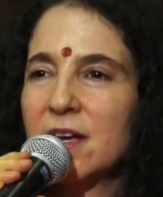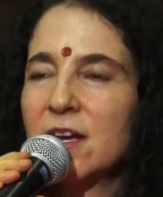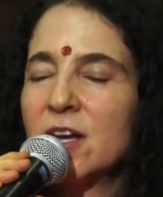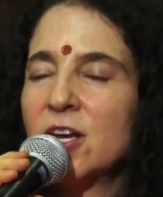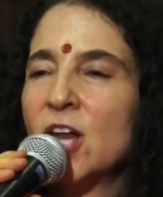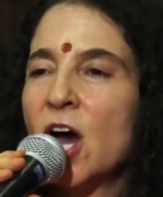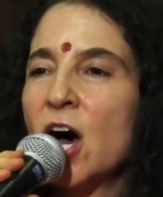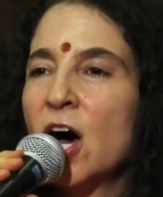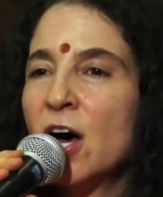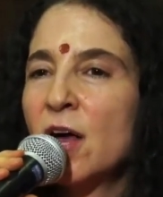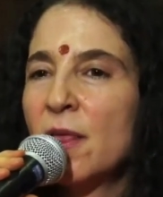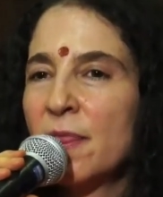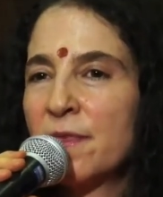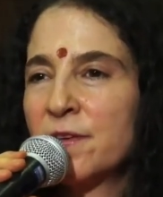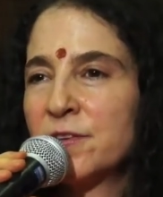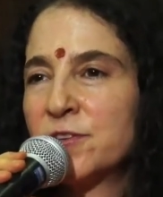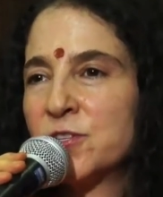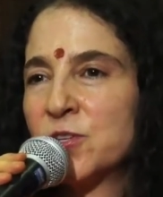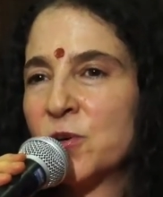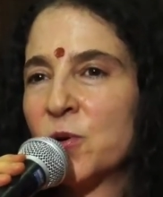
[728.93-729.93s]
Not
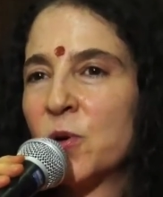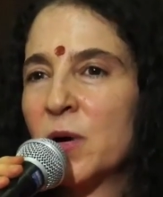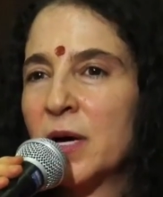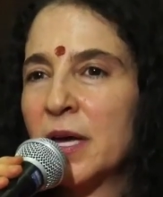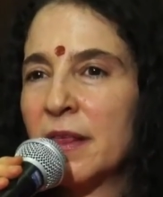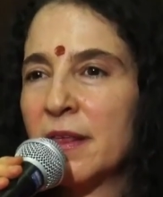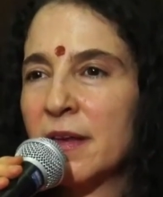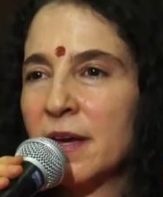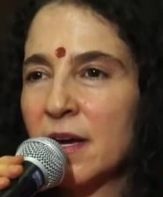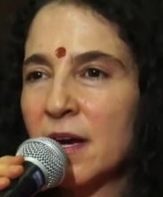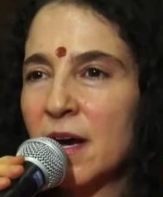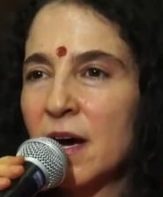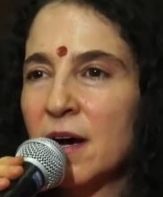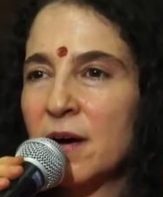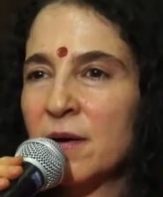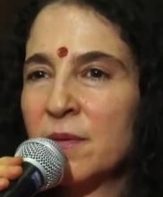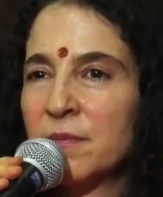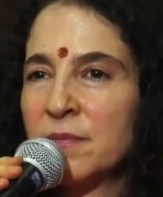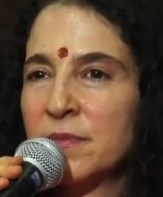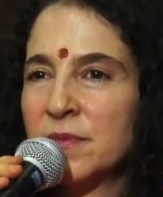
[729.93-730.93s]
the joy that
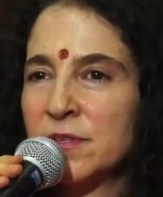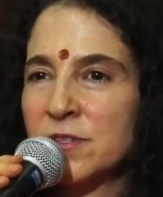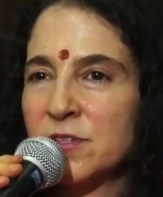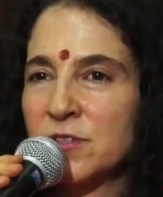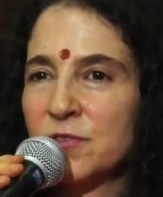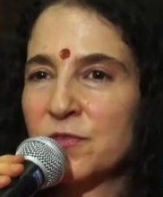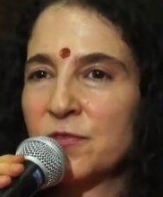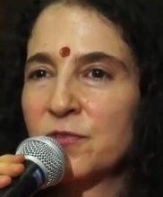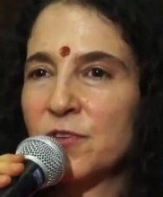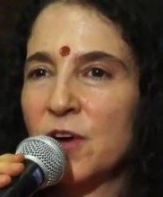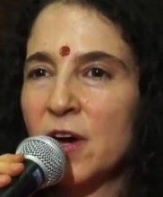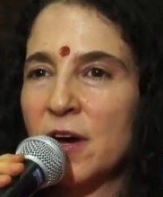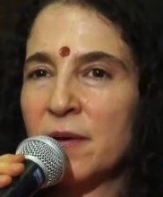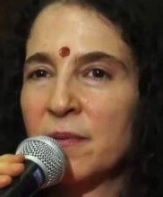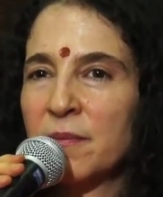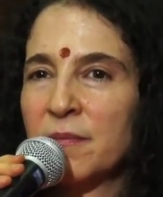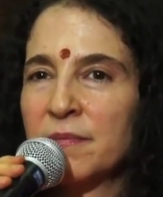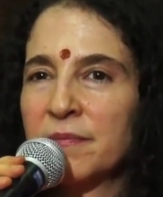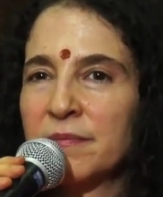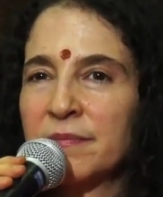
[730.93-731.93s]
comes
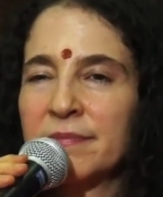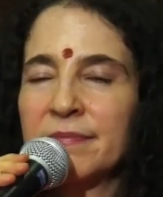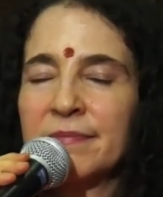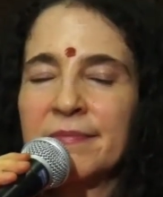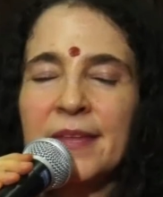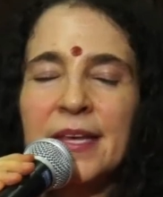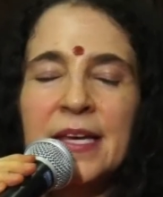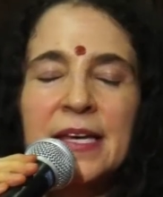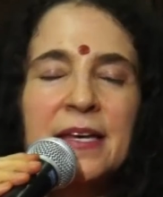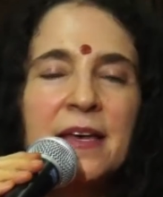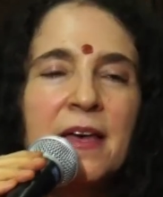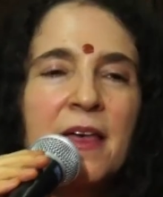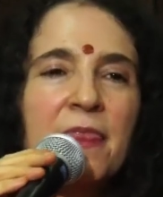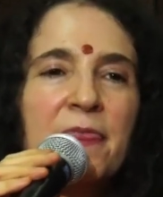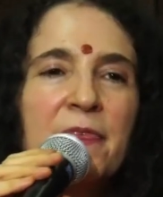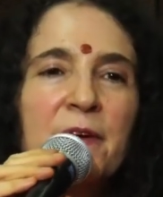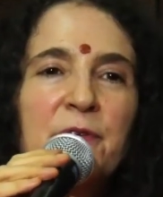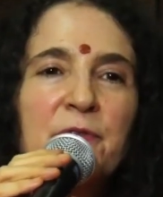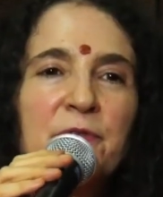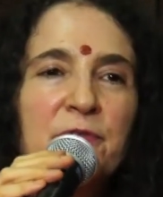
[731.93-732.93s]
from
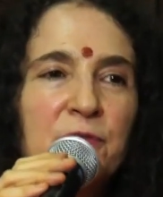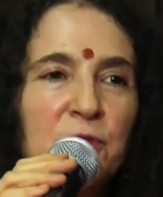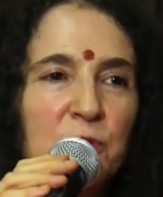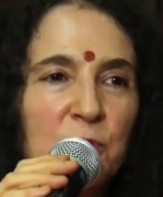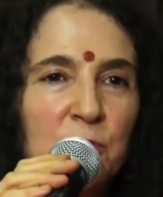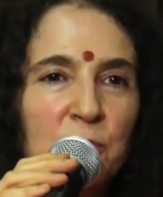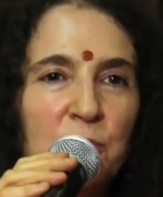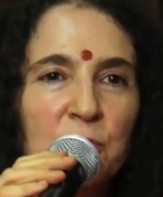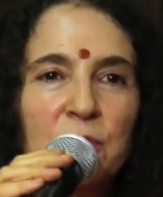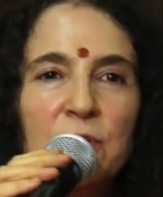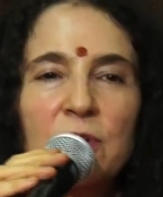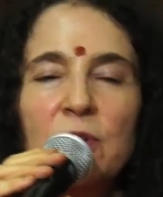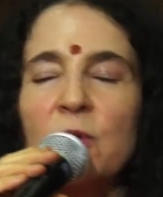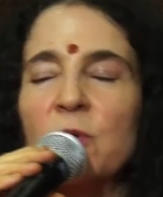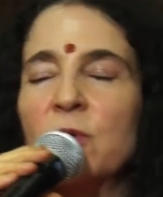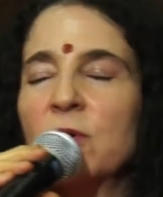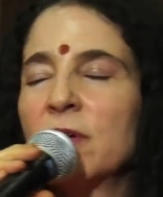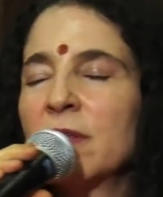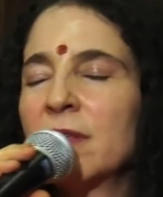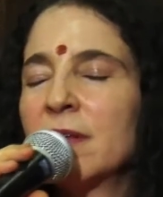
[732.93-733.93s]
the food
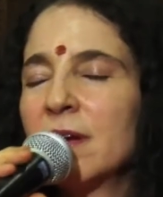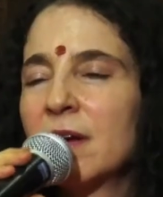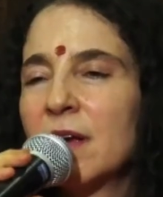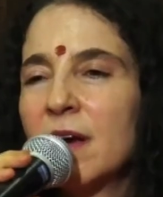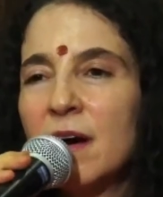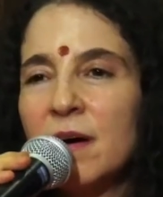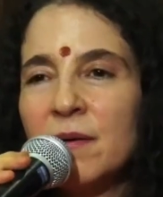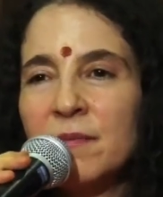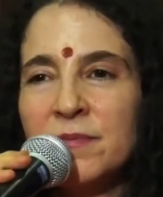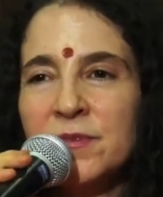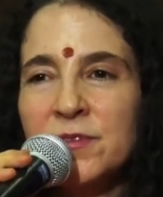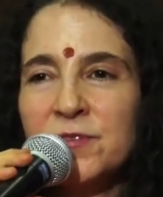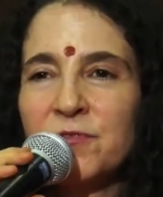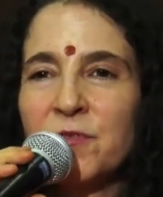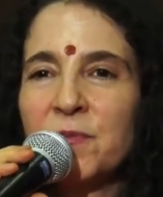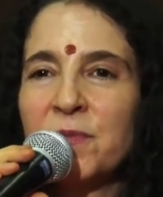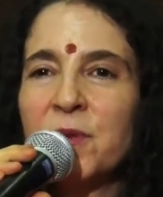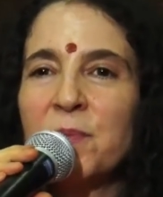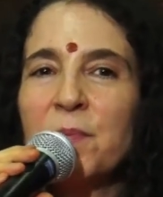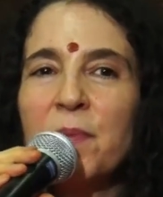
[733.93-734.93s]
or that comes
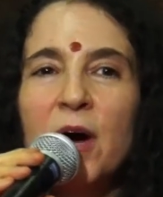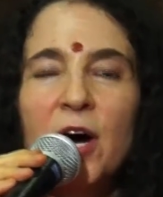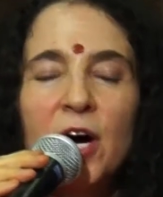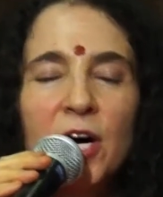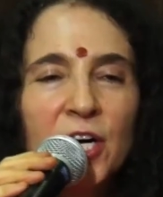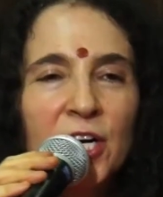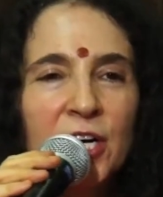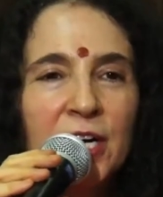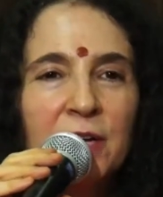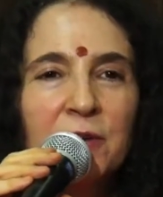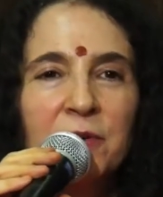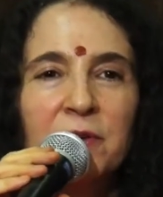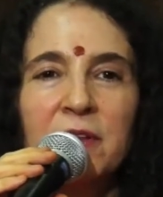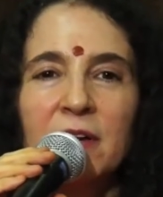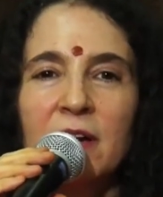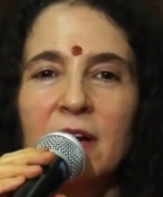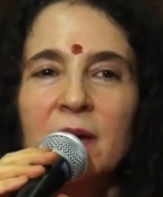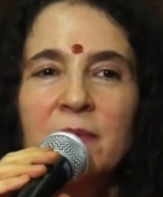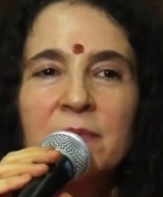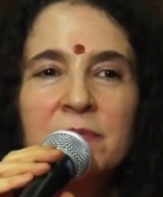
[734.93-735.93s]
from the party or
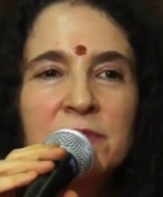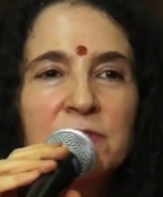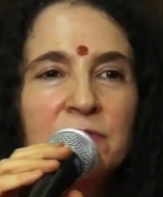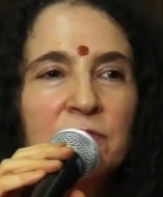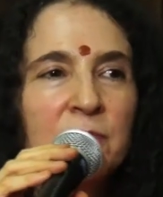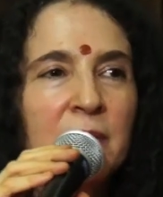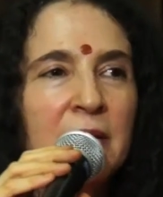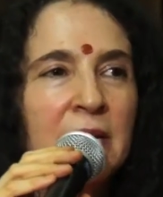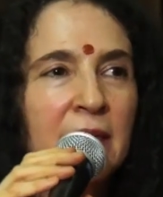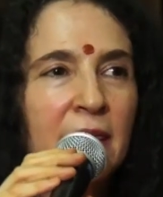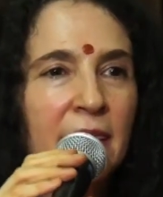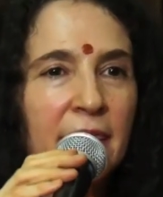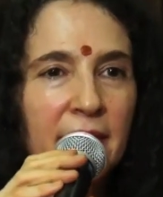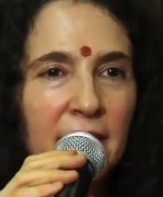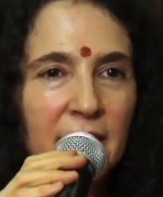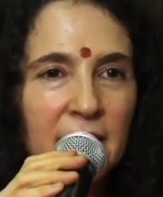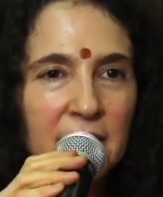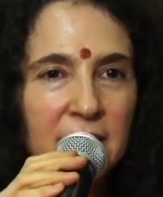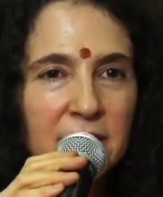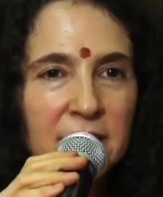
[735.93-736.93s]
that comes from
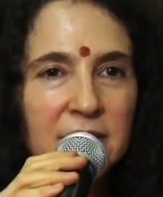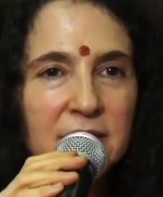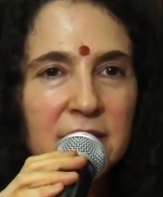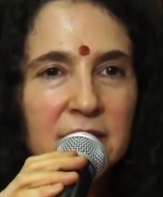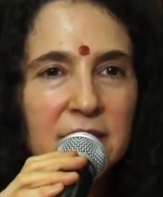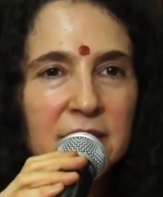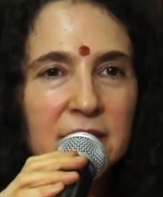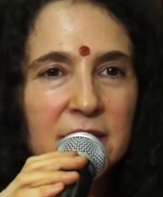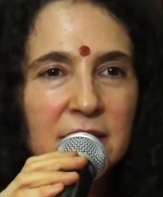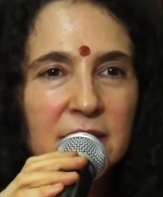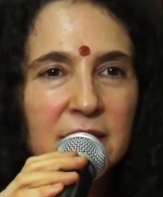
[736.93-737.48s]
anything else.